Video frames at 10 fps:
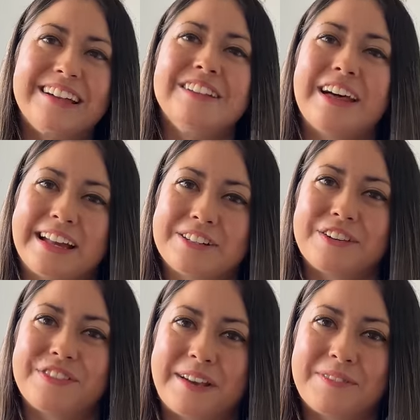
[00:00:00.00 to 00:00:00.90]
a lighter
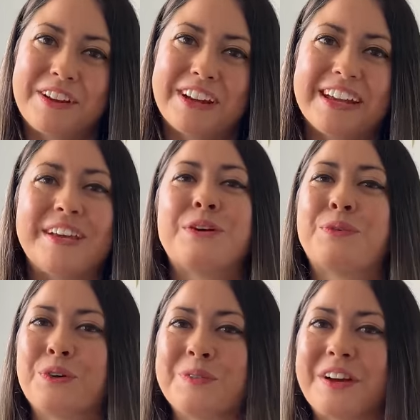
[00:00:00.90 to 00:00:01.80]
fabric in a
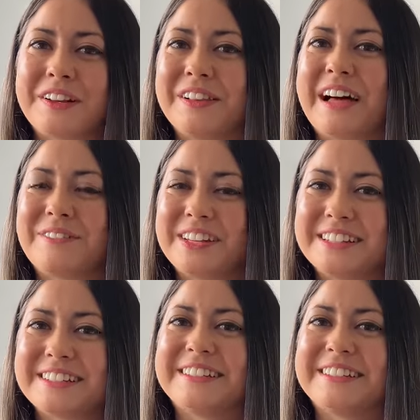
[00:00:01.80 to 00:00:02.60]
warmer climate